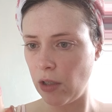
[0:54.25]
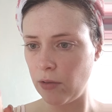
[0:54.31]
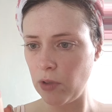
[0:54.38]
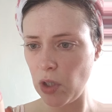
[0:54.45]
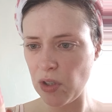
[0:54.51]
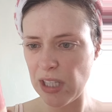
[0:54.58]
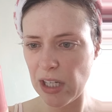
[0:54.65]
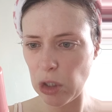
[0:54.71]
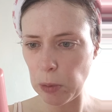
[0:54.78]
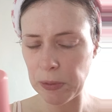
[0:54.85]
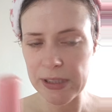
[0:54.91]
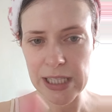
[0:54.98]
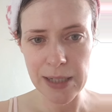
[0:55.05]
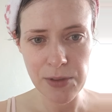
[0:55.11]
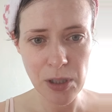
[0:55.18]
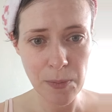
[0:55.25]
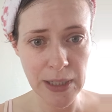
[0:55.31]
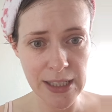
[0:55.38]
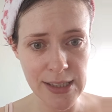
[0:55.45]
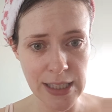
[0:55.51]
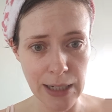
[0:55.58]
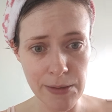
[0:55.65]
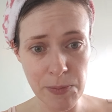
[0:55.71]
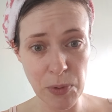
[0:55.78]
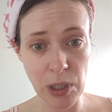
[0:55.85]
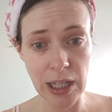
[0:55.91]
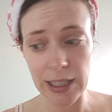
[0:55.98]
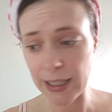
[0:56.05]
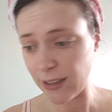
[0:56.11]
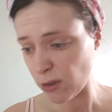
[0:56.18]
I've used it a couple of times, not many times, but
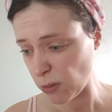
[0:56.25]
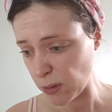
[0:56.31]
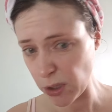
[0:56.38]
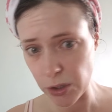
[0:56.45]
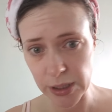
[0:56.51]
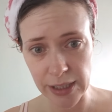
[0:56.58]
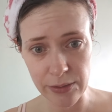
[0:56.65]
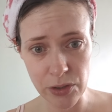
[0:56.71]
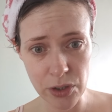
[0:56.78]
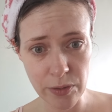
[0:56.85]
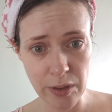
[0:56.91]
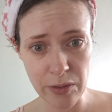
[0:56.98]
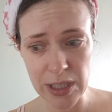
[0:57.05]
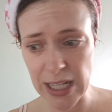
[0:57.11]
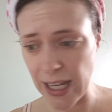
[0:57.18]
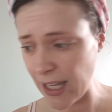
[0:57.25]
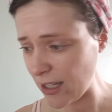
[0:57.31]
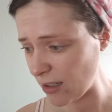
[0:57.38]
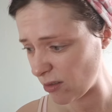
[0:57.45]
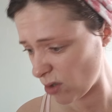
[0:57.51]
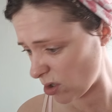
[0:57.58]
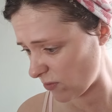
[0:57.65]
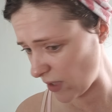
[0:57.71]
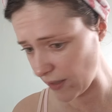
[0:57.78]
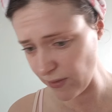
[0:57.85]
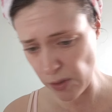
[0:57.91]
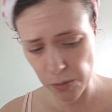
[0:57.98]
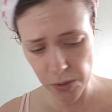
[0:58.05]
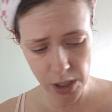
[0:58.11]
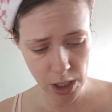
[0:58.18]
I like the W7 just for every day. Just fine
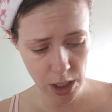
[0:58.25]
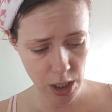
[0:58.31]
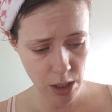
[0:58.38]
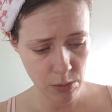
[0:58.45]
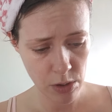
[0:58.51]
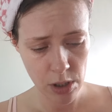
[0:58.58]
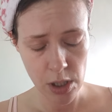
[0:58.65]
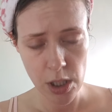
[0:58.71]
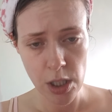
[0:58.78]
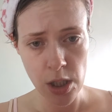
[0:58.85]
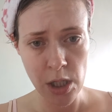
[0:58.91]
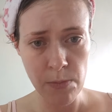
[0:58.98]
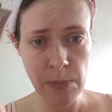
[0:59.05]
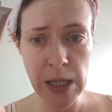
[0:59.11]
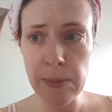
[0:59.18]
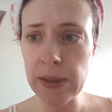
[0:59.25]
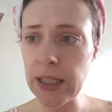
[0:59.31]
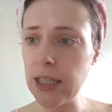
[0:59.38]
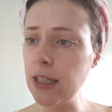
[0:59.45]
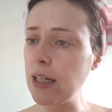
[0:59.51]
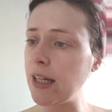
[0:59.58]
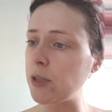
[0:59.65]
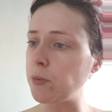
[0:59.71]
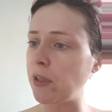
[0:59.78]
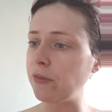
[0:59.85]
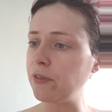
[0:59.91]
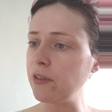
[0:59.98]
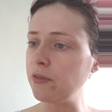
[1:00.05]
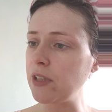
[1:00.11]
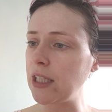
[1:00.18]
for work, you know. Maybelline, SPF
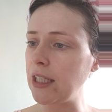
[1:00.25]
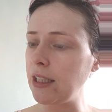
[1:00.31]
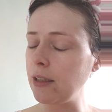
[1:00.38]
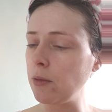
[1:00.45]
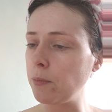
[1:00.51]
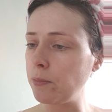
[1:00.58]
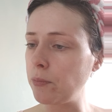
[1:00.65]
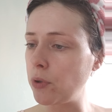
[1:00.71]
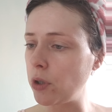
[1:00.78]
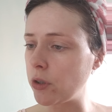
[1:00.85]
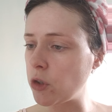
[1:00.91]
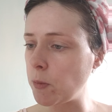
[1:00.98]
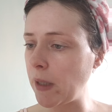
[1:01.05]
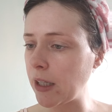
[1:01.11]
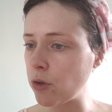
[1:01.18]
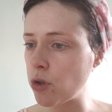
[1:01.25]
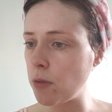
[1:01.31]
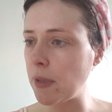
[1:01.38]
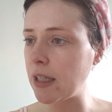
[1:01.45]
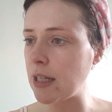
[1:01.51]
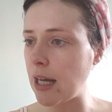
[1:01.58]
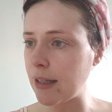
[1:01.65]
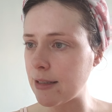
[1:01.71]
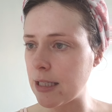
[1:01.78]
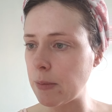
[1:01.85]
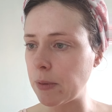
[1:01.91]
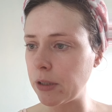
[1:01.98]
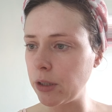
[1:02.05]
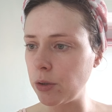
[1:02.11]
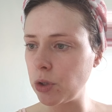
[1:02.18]
50, broad spectrum and
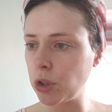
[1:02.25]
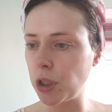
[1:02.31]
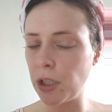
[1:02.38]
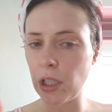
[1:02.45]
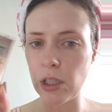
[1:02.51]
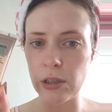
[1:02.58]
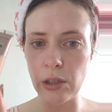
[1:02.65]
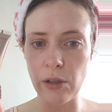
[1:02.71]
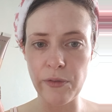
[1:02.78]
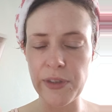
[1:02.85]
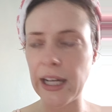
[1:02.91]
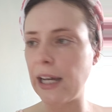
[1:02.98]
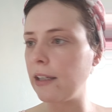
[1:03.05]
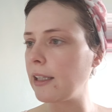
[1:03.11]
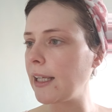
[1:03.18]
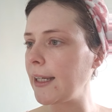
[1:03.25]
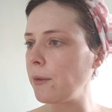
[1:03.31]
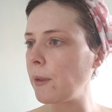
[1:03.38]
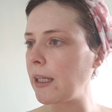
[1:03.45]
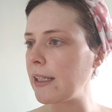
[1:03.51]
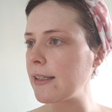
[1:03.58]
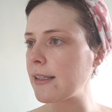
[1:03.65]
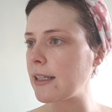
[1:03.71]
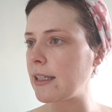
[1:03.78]
anti-pollution. Love that. Lightweight.